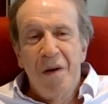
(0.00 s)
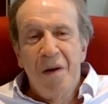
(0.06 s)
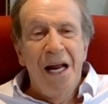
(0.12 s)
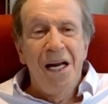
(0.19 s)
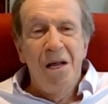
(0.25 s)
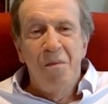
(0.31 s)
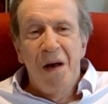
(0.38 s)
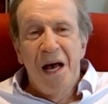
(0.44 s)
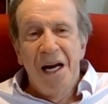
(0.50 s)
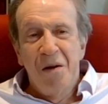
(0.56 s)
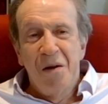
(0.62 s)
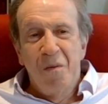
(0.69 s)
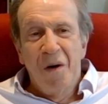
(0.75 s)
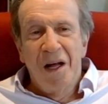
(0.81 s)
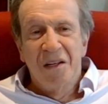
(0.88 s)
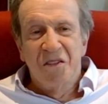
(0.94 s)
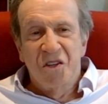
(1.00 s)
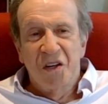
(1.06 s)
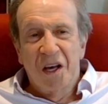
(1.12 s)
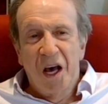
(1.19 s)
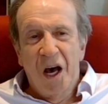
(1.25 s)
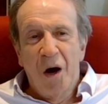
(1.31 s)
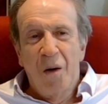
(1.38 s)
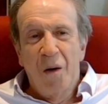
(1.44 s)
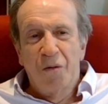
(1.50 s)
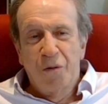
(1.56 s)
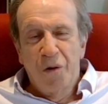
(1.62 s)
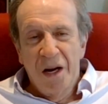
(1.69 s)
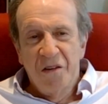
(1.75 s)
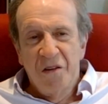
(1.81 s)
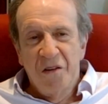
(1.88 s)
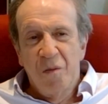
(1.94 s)
And many, many months
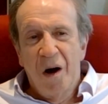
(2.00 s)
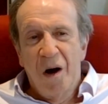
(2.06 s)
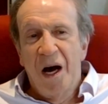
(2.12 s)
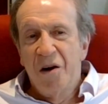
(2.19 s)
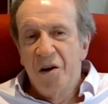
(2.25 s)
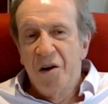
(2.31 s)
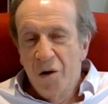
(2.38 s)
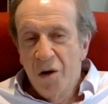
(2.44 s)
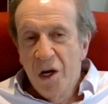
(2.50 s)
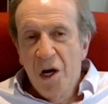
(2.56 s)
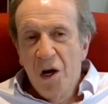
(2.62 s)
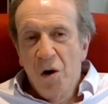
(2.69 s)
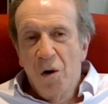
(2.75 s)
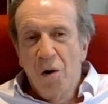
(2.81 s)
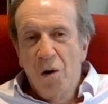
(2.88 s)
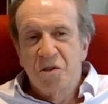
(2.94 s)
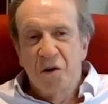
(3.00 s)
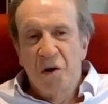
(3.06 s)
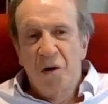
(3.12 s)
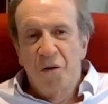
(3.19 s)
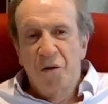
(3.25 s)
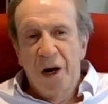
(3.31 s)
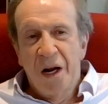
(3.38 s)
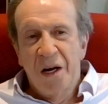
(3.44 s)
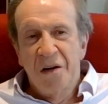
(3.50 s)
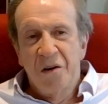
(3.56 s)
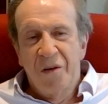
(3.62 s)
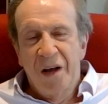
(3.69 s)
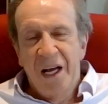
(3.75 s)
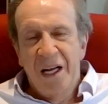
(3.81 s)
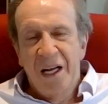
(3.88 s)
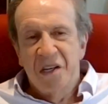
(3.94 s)
ago, a friend of mine, who also a
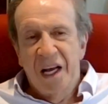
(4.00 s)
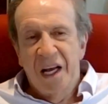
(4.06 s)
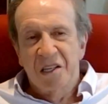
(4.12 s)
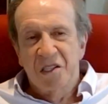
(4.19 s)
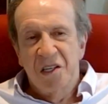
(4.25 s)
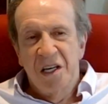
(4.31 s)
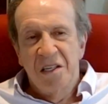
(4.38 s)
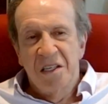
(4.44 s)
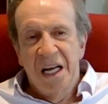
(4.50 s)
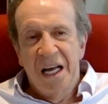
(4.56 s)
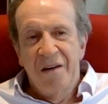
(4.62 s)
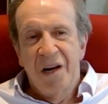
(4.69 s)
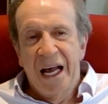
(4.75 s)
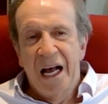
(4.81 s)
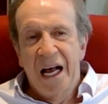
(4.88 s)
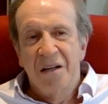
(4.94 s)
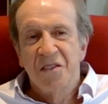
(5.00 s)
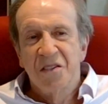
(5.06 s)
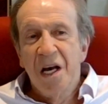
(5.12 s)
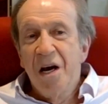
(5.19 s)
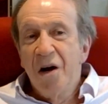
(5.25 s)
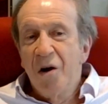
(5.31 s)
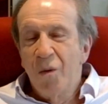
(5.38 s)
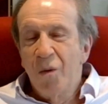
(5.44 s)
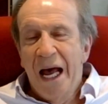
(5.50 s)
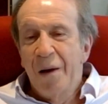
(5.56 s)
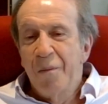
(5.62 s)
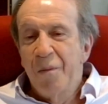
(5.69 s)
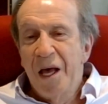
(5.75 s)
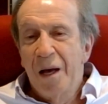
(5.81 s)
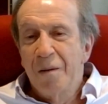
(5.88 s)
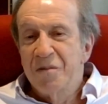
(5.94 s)
friend of Ed's, actually, David Howe,
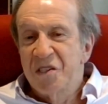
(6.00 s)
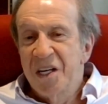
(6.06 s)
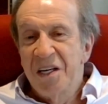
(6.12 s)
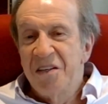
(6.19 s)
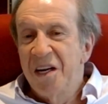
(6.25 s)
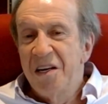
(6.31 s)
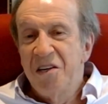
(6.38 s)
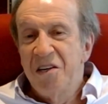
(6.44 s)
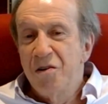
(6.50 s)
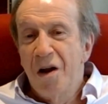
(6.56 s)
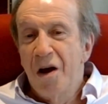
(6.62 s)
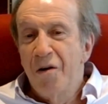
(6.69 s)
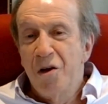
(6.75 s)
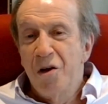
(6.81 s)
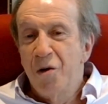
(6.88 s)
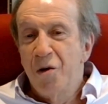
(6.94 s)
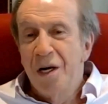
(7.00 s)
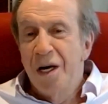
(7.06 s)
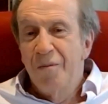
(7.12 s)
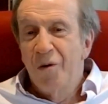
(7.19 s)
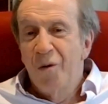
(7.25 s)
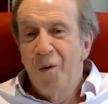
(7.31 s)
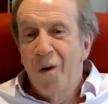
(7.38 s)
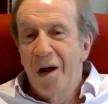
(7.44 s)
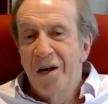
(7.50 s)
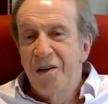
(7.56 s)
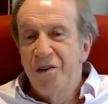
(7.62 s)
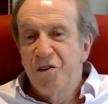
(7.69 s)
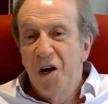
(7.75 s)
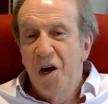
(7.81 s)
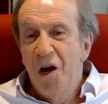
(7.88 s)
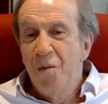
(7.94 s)
rang me up and said, "Did you know you were number
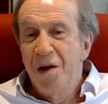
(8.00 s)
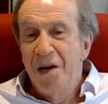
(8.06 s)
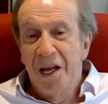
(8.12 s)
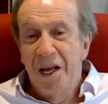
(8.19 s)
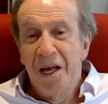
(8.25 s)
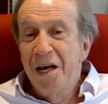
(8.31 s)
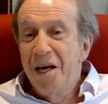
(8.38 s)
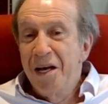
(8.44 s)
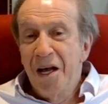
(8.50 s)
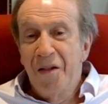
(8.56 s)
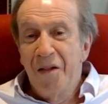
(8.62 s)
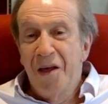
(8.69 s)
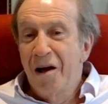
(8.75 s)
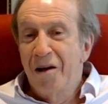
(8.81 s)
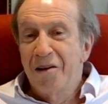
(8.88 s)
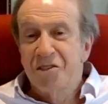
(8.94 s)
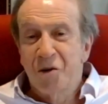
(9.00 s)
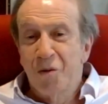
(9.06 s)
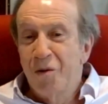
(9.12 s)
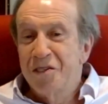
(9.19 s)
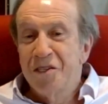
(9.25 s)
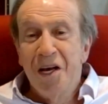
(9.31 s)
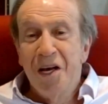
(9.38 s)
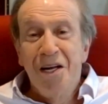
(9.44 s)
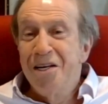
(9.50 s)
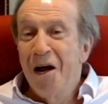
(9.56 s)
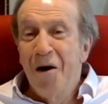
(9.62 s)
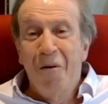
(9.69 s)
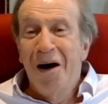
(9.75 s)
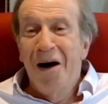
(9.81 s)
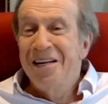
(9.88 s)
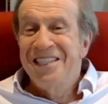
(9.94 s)
one in Germany?" And the answer was,
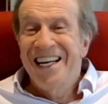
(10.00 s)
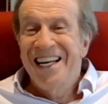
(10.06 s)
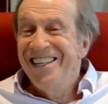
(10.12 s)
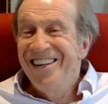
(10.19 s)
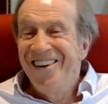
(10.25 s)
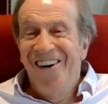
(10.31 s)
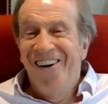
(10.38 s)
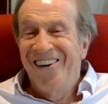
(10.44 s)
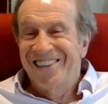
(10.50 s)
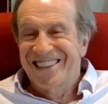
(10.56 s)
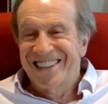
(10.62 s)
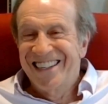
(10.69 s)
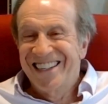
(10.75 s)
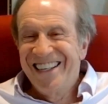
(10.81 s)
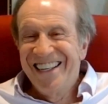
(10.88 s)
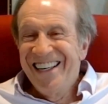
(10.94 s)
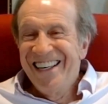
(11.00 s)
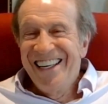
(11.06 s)
"No, I did not."